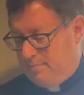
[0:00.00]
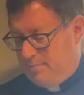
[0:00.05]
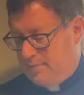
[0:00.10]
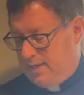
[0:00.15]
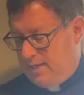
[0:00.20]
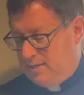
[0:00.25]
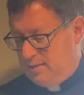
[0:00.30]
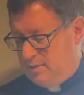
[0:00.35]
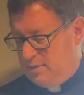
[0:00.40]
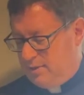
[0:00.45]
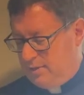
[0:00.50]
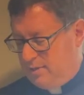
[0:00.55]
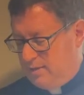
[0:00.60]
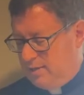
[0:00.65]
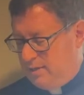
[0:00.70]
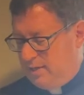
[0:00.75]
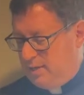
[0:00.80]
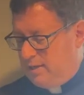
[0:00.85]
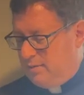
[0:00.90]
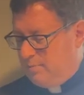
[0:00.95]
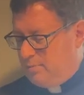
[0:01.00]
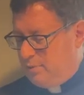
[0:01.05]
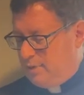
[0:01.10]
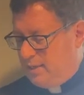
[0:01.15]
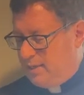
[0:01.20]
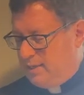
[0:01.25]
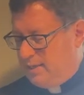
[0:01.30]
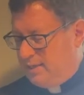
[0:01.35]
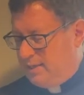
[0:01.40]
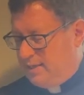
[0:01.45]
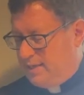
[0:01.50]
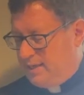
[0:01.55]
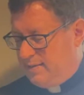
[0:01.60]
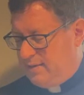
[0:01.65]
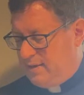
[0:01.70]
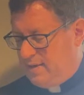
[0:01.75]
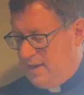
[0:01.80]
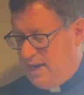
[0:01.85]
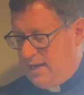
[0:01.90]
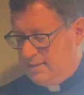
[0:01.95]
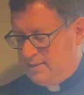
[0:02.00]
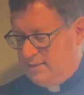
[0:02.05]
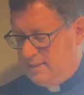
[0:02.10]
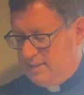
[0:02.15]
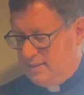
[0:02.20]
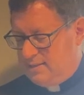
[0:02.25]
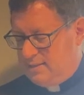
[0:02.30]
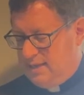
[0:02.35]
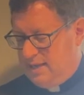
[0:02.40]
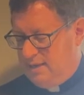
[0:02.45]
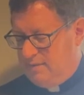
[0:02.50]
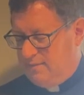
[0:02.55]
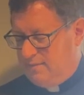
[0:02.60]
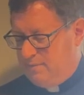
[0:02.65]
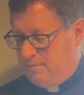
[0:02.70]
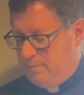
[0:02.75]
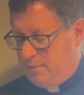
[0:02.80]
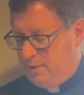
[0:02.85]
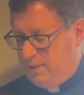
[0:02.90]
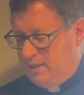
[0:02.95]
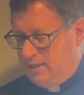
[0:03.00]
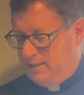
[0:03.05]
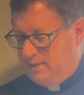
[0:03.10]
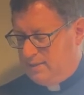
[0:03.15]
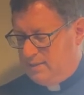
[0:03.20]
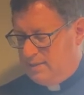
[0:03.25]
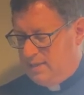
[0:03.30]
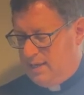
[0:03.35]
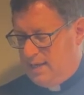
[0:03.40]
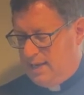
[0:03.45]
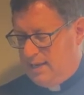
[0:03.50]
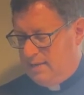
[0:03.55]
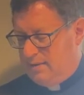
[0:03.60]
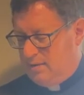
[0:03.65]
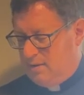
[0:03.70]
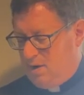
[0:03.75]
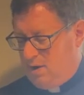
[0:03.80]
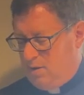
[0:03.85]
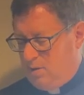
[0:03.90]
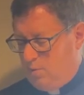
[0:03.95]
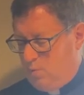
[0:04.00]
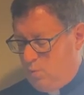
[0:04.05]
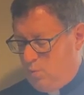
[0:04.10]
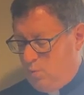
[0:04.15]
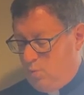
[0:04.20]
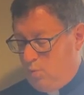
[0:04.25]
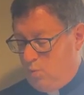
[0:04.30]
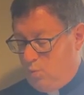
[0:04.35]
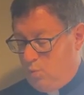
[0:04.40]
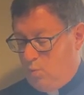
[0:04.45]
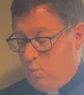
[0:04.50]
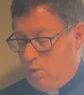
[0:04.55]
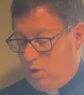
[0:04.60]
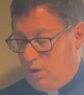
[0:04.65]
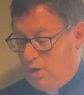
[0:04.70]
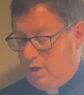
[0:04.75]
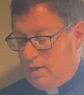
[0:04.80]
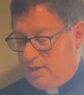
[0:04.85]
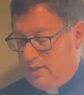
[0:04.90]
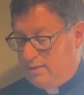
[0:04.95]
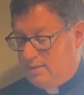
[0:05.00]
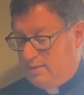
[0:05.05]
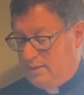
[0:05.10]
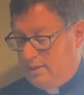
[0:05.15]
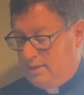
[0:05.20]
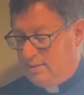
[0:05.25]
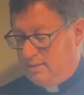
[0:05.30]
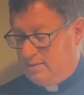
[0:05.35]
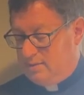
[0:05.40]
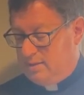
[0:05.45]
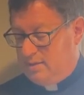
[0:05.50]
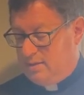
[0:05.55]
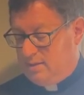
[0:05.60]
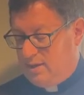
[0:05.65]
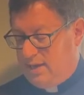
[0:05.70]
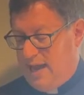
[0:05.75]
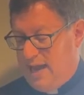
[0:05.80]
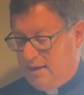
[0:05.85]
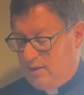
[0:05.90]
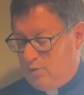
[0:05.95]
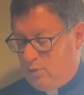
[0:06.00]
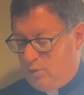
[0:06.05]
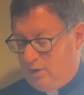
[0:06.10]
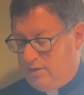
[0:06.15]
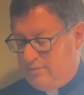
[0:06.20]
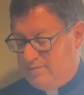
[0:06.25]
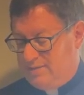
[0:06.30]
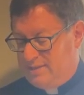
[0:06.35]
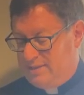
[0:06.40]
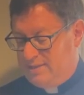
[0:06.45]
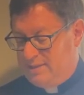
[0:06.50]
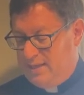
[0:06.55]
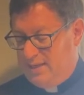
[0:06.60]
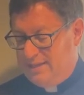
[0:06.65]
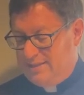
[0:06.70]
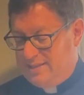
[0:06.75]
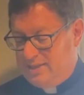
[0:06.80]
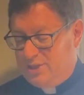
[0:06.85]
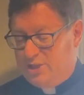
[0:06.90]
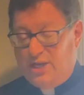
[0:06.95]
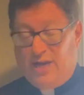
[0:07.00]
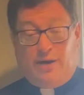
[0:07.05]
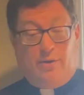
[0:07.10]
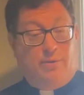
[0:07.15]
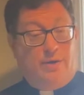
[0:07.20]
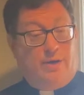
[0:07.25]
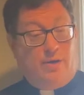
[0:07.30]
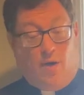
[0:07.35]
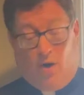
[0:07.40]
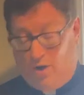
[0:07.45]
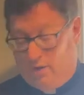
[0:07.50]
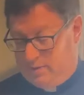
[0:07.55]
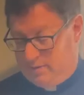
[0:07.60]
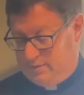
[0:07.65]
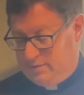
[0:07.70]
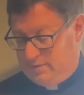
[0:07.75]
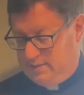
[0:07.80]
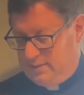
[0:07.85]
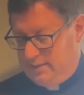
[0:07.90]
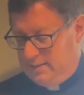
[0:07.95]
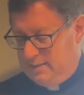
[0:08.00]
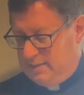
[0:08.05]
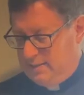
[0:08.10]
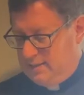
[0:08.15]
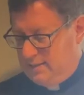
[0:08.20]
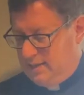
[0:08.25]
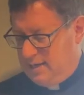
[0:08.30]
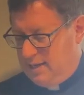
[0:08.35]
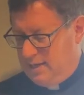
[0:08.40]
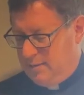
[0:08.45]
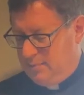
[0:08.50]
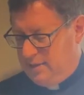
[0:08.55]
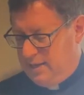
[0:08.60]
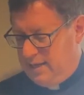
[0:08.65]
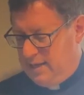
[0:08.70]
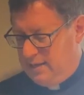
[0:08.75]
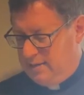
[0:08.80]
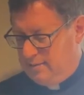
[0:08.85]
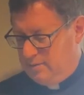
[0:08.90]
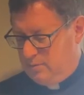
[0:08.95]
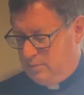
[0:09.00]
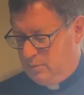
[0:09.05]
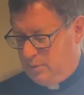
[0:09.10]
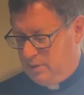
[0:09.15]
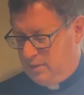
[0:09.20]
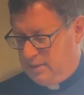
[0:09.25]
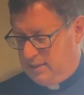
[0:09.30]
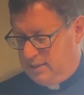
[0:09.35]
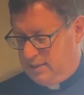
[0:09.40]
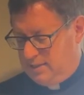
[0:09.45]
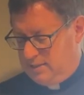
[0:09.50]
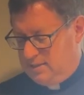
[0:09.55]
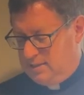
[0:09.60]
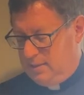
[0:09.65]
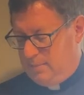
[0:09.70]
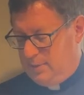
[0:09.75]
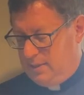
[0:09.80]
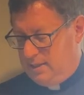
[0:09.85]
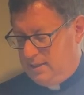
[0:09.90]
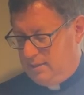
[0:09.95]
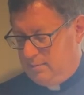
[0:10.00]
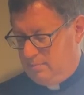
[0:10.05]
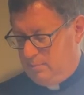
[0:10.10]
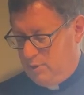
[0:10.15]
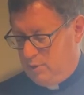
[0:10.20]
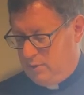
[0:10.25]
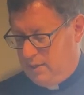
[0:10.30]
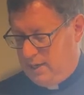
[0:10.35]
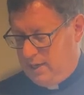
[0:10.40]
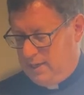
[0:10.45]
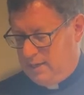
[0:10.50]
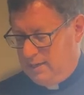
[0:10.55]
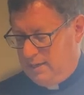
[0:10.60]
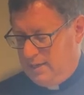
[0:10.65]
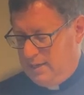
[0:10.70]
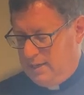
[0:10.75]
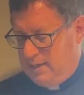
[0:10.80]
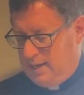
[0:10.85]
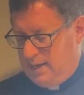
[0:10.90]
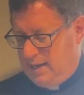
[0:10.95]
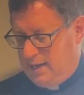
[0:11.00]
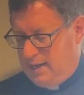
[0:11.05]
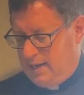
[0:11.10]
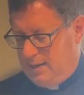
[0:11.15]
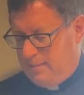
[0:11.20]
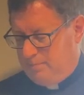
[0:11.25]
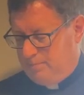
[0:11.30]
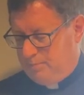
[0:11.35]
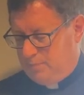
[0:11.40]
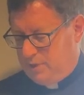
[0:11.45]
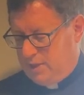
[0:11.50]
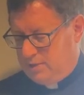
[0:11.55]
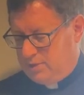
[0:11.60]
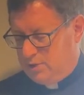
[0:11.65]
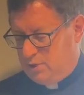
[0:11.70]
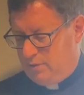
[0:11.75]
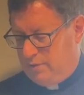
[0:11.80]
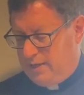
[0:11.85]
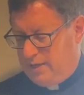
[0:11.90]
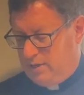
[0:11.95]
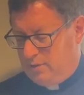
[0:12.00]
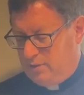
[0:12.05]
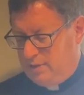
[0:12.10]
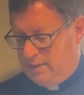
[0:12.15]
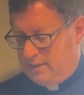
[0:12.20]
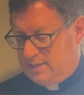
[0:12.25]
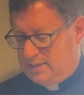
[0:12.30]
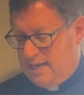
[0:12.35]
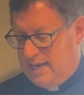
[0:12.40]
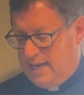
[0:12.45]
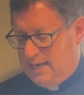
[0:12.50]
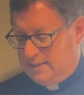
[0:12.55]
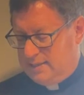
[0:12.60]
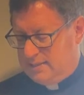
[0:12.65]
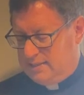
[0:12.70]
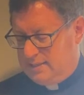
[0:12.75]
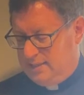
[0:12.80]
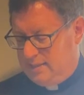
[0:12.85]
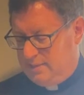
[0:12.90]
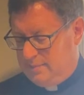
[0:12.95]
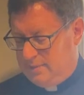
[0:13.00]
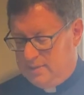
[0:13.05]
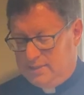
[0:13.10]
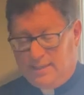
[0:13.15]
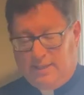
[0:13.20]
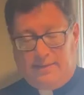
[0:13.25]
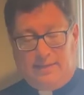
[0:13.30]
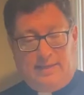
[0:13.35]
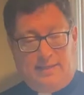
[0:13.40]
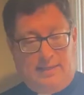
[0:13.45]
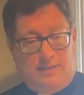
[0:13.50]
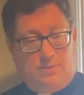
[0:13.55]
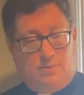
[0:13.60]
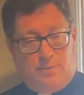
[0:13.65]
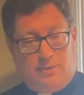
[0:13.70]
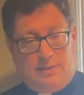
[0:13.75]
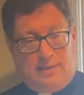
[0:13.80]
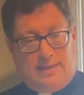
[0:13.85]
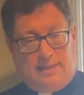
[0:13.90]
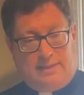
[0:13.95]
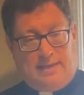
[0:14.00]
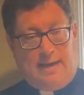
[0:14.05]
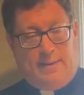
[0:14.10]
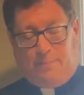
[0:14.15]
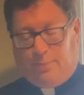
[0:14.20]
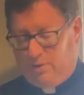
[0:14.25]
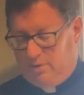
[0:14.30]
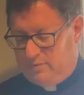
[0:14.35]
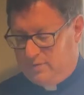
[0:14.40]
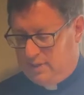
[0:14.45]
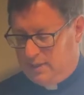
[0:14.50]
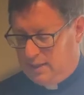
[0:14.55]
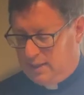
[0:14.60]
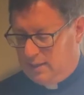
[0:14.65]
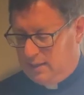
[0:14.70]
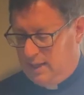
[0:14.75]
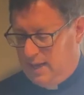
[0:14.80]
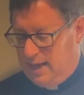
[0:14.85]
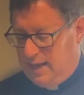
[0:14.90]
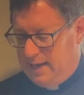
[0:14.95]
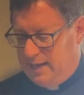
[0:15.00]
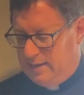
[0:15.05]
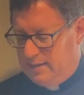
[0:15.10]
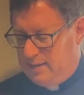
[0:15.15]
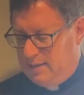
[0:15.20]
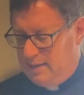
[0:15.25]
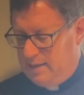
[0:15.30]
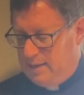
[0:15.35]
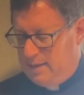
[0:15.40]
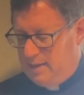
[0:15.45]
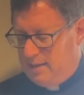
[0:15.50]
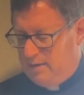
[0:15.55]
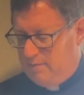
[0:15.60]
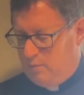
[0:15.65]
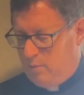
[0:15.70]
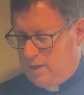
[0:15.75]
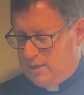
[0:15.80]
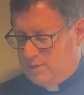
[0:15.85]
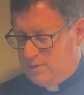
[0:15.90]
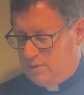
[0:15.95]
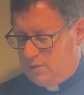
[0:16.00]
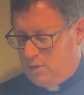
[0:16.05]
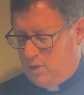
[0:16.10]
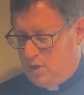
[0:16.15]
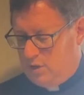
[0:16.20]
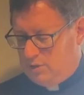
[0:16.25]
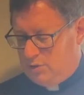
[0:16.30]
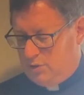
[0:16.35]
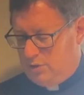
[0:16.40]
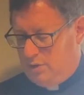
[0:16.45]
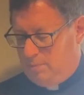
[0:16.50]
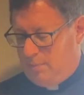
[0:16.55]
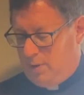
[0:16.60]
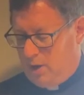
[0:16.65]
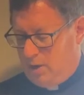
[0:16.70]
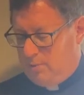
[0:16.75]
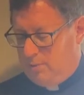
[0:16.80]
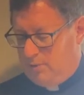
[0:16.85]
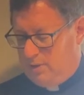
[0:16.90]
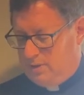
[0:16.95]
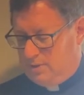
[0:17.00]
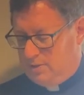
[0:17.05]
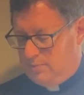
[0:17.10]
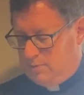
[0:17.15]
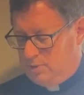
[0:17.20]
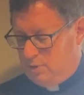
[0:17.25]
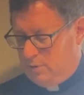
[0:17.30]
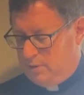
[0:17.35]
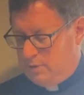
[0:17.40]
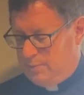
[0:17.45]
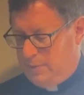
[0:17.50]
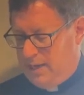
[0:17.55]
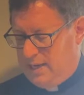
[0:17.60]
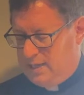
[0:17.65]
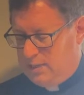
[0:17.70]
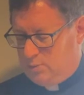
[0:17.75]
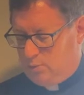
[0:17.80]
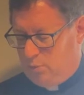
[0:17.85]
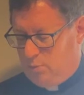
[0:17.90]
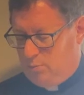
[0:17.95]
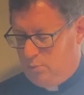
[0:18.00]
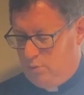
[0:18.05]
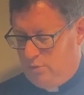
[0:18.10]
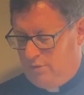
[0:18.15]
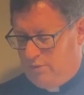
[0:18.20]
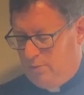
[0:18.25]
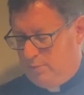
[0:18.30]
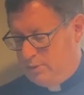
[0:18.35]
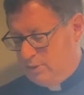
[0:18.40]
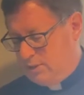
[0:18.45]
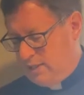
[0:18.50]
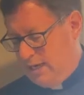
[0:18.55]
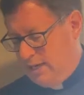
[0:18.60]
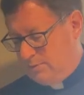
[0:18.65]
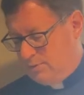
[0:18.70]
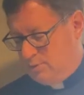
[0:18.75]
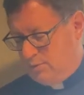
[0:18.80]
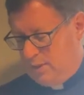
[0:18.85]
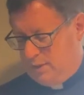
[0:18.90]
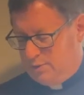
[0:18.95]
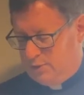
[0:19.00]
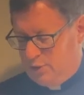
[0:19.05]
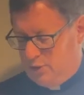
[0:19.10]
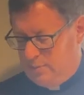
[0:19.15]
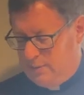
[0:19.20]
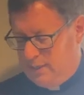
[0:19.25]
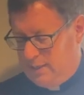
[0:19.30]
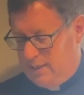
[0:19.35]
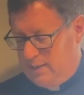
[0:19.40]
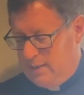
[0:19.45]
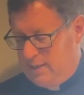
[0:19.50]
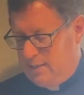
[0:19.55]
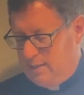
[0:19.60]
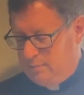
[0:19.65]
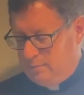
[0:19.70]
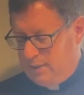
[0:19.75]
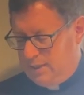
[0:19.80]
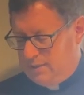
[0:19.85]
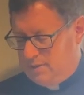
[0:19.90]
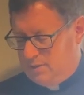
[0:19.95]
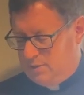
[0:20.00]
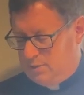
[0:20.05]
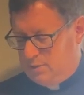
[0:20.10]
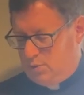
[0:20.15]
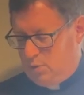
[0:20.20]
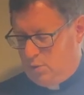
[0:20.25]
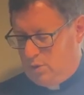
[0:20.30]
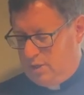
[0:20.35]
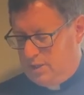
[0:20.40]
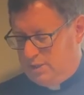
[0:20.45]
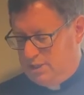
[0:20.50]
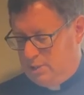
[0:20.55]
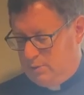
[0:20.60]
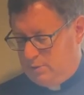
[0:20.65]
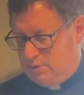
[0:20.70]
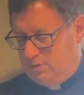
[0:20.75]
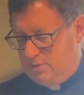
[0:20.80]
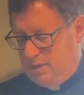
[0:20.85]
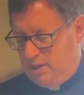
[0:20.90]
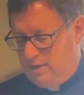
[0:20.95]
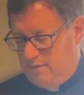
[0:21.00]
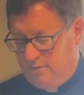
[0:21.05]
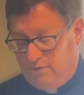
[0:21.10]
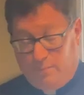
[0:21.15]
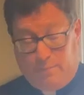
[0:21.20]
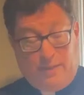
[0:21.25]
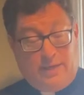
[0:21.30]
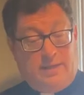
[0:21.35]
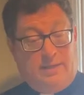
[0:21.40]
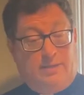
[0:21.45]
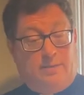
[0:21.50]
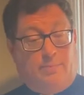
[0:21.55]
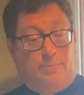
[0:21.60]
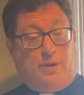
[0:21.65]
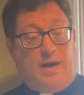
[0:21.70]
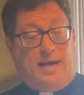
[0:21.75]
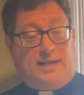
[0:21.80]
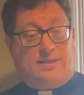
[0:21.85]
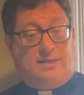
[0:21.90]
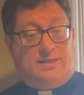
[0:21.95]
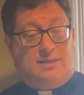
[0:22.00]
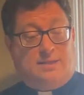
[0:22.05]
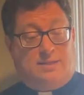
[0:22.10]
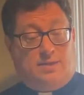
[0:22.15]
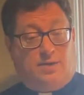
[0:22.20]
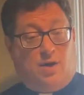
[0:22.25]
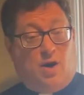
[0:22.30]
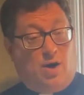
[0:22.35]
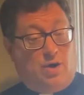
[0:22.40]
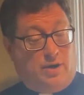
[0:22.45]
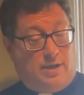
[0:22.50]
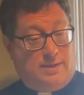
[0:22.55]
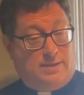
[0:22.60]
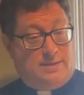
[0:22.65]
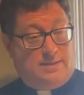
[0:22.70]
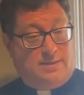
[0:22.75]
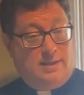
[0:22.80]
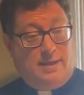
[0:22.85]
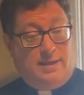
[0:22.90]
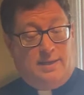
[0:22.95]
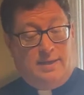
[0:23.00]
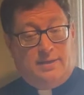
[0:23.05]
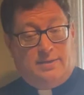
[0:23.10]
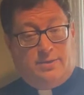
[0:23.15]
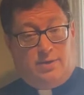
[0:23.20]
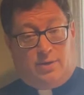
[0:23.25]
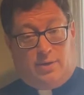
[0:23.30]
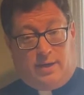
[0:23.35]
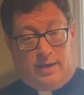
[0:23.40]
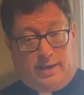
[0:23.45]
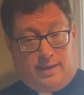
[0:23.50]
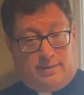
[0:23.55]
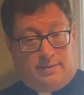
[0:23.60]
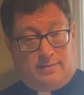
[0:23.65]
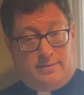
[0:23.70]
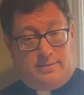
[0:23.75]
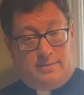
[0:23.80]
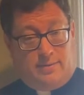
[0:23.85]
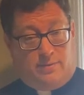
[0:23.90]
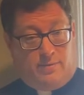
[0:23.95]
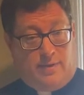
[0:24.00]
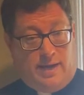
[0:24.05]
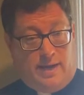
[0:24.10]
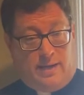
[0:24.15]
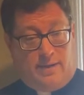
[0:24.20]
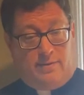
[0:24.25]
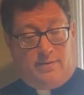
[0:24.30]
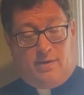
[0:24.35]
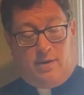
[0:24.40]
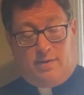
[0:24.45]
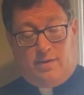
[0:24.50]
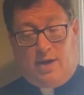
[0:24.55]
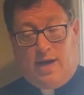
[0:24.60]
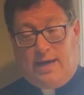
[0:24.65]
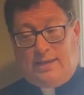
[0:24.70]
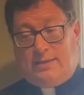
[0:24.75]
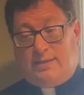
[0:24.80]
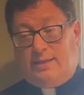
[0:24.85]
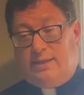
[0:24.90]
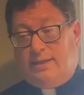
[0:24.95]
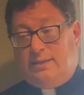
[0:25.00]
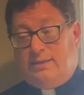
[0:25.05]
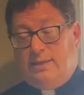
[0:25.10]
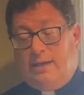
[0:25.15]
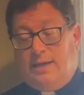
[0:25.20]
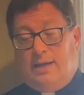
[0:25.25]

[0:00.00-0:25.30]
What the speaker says: Hitler put his work in the category of degenerate art. With an exhibit in Munich, and so they criticized him and said that his was an example of the decline of Western culture into barbarism. So his paintings were removed from museums throughout Germany, placed in storage. He was forbidden to practice as an artist during the reign of the Nazis.